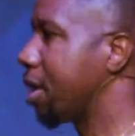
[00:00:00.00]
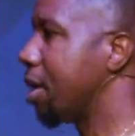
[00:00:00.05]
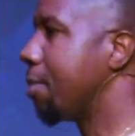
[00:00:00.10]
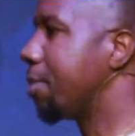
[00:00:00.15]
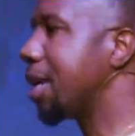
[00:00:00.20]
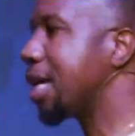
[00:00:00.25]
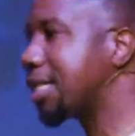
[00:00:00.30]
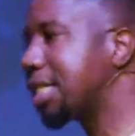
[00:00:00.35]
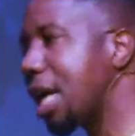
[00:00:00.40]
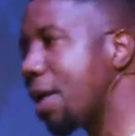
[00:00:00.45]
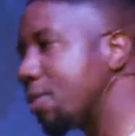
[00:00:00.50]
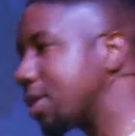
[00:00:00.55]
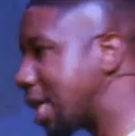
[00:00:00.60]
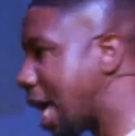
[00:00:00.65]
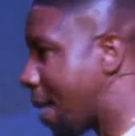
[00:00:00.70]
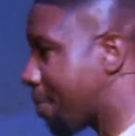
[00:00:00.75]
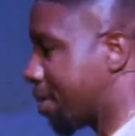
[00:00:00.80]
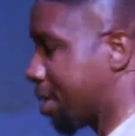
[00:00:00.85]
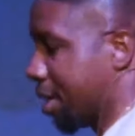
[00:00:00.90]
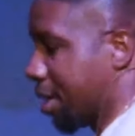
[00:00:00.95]
But that's not what's
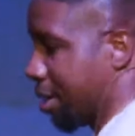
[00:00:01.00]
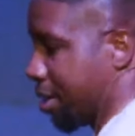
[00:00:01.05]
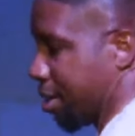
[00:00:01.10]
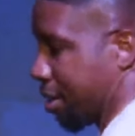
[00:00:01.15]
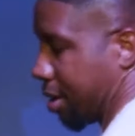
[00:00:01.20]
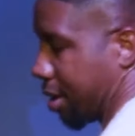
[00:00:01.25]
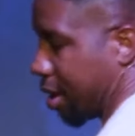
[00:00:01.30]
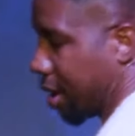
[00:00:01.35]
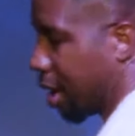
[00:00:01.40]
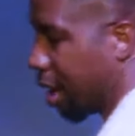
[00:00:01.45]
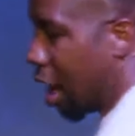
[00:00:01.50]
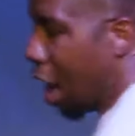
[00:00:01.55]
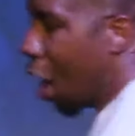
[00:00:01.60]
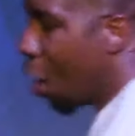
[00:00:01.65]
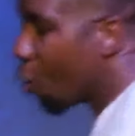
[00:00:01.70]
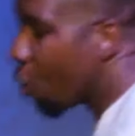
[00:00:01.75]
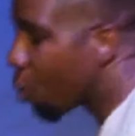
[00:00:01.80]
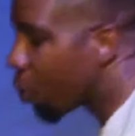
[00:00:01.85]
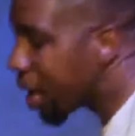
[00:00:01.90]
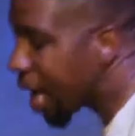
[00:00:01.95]
happening here.
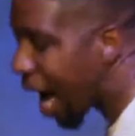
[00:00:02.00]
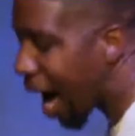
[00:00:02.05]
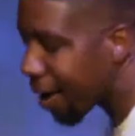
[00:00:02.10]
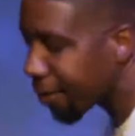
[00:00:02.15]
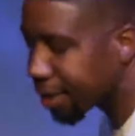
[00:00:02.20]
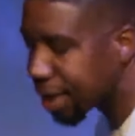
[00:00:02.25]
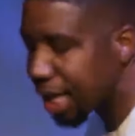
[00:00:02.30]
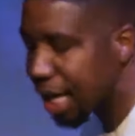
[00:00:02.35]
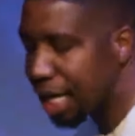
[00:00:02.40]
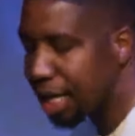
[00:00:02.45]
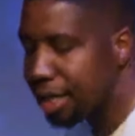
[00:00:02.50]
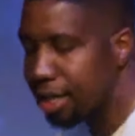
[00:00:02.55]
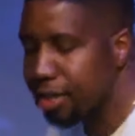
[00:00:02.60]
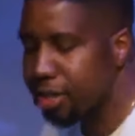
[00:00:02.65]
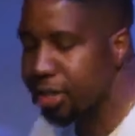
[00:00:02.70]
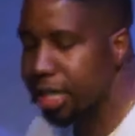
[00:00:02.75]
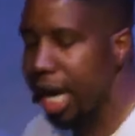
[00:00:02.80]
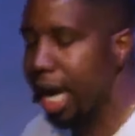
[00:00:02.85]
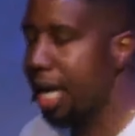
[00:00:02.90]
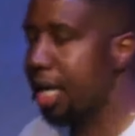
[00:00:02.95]
What we have to
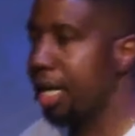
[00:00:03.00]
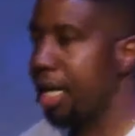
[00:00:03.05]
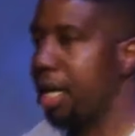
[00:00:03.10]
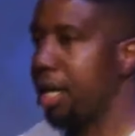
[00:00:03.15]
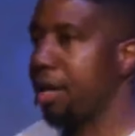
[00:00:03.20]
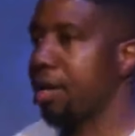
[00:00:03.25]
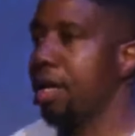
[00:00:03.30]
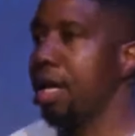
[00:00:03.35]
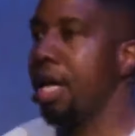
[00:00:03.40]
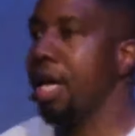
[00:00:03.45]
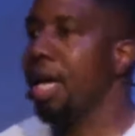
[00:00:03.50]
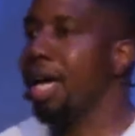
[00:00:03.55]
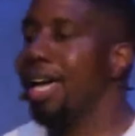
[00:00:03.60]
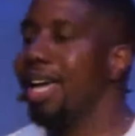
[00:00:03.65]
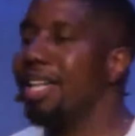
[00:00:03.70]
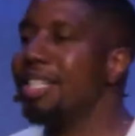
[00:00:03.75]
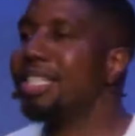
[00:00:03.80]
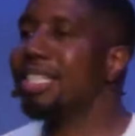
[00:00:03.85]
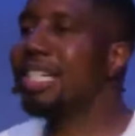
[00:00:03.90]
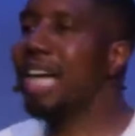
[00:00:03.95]
understand here
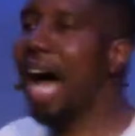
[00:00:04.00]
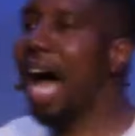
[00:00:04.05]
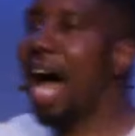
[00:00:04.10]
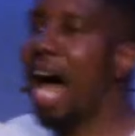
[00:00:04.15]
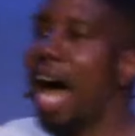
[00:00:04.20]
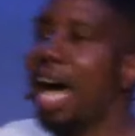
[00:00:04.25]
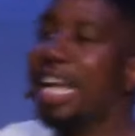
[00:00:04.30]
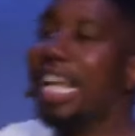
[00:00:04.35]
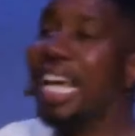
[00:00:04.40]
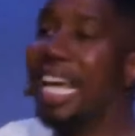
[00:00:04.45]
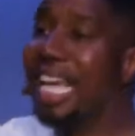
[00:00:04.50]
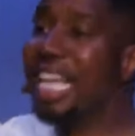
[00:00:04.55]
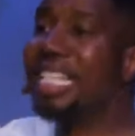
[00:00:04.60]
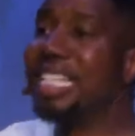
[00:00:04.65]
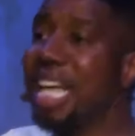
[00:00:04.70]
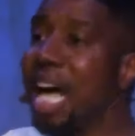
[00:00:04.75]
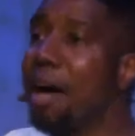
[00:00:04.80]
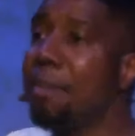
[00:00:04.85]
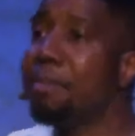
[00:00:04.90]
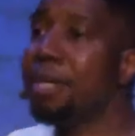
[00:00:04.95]
is God
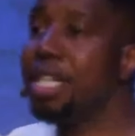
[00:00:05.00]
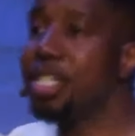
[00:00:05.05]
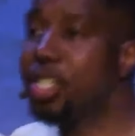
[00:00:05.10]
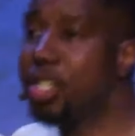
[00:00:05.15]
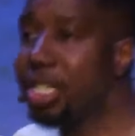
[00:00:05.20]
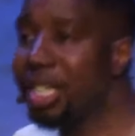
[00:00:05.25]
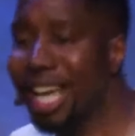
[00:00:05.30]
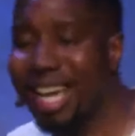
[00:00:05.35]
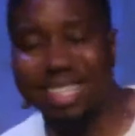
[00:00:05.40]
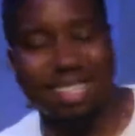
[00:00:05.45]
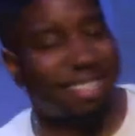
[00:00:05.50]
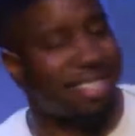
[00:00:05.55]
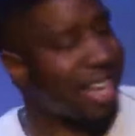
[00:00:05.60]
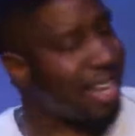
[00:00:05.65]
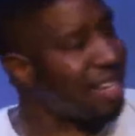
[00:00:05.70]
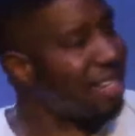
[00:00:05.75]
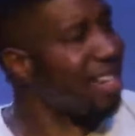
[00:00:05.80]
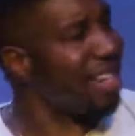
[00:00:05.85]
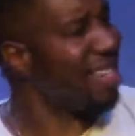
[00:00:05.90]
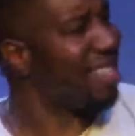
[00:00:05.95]
is omniscient and
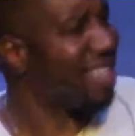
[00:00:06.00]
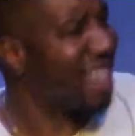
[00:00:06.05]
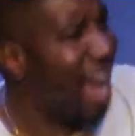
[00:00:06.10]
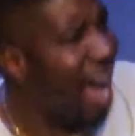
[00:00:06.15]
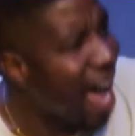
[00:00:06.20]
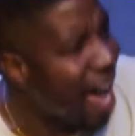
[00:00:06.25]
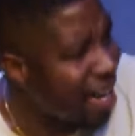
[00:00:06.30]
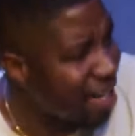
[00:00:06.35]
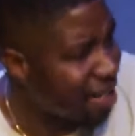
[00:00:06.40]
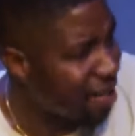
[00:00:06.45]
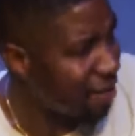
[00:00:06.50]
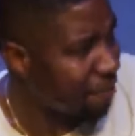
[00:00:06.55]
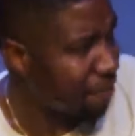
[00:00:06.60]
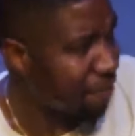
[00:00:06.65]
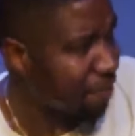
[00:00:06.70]
Satan is not.